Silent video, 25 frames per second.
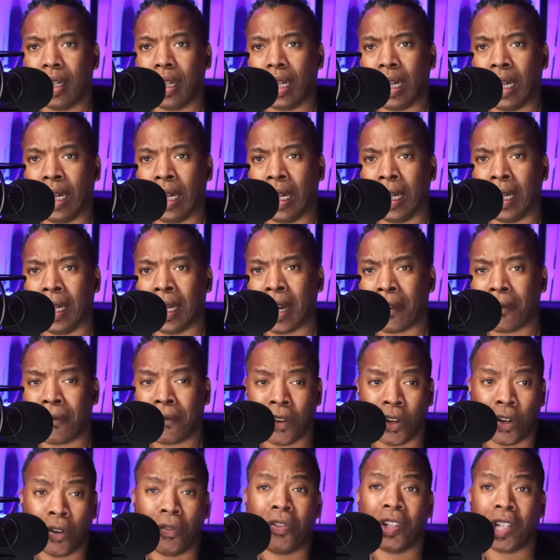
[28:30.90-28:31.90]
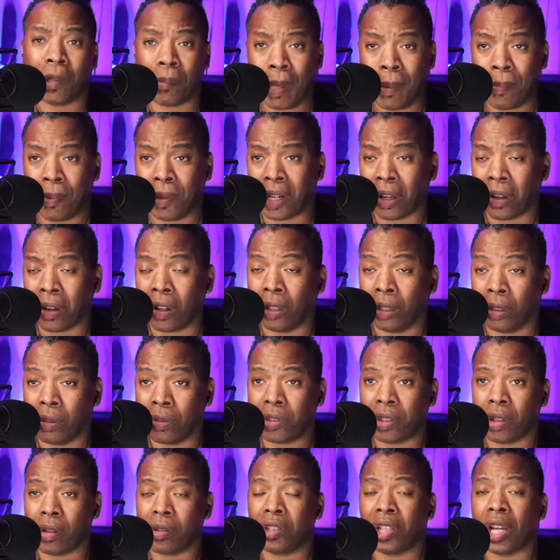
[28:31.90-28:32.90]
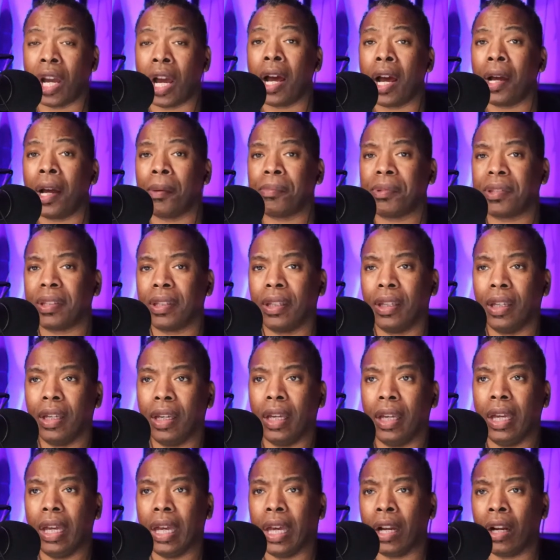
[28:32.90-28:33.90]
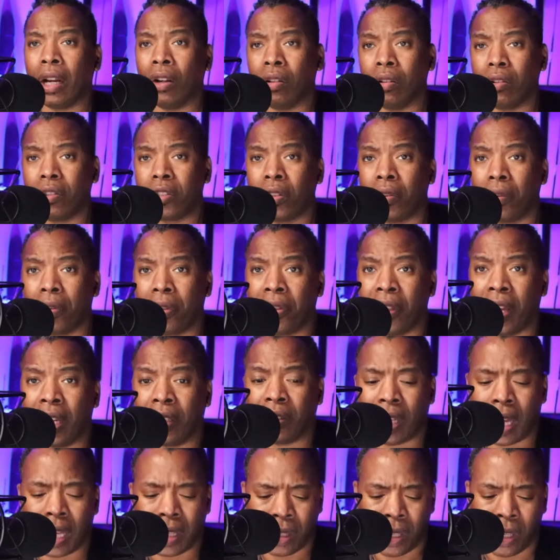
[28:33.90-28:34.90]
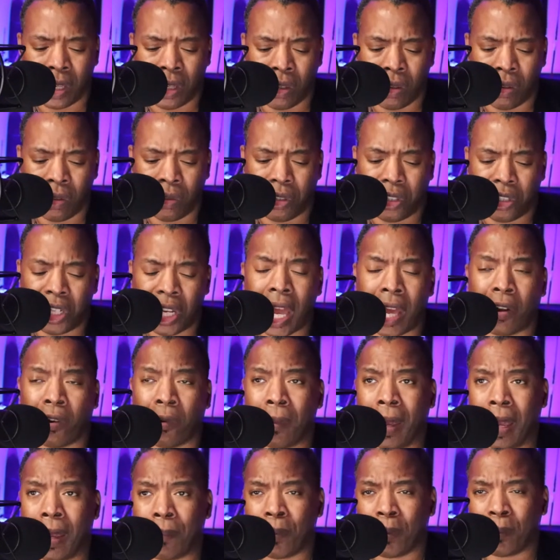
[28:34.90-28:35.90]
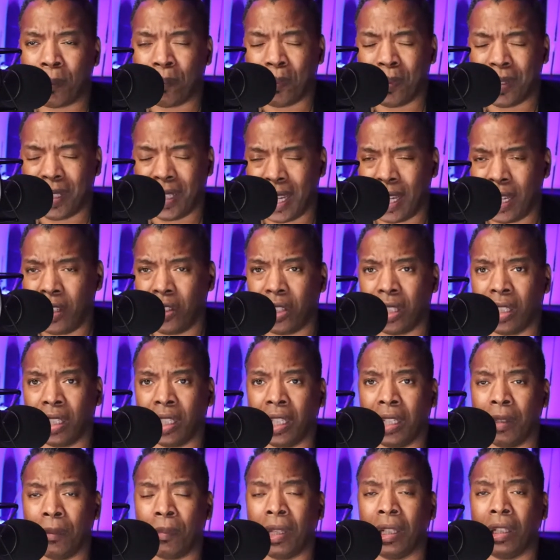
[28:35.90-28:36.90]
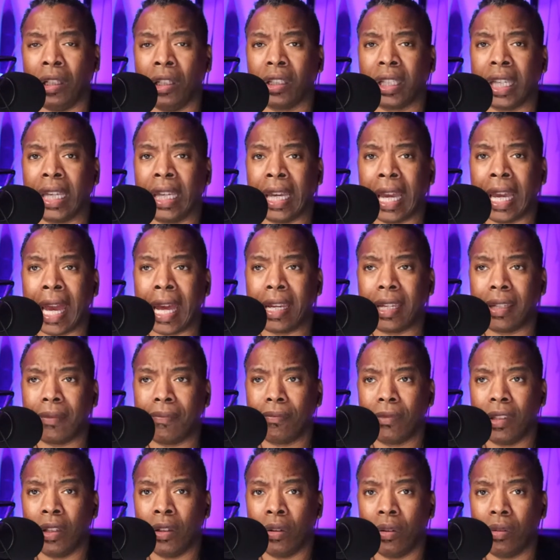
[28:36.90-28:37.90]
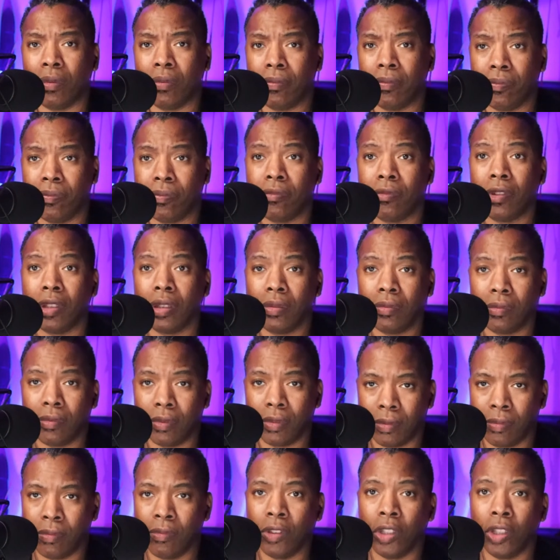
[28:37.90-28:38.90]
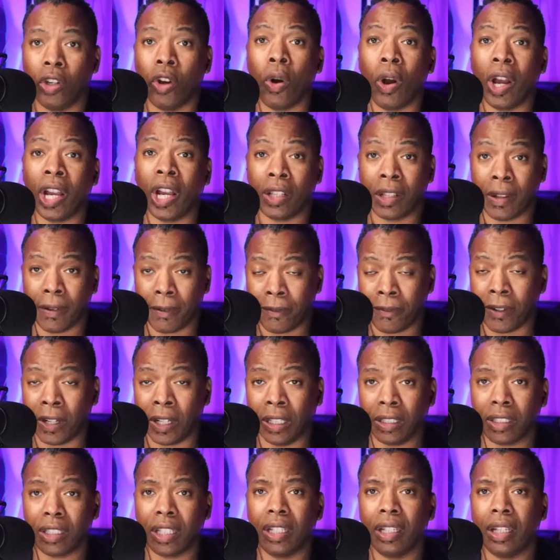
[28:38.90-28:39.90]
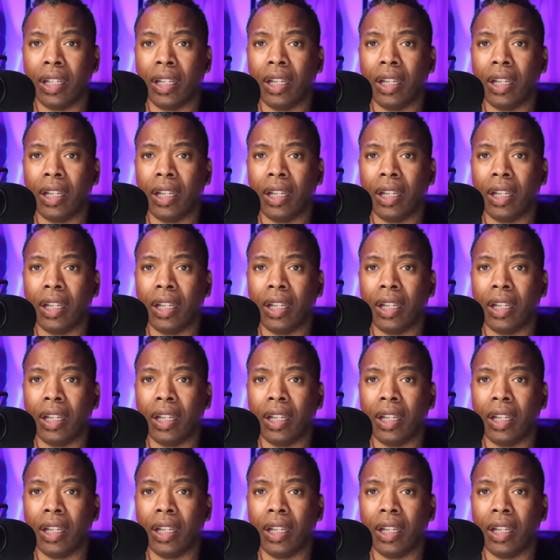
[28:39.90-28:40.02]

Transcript: Uh, I feel for the people that are going to lose their jobs. And I also think that the news channel may potentially be looking at going defunct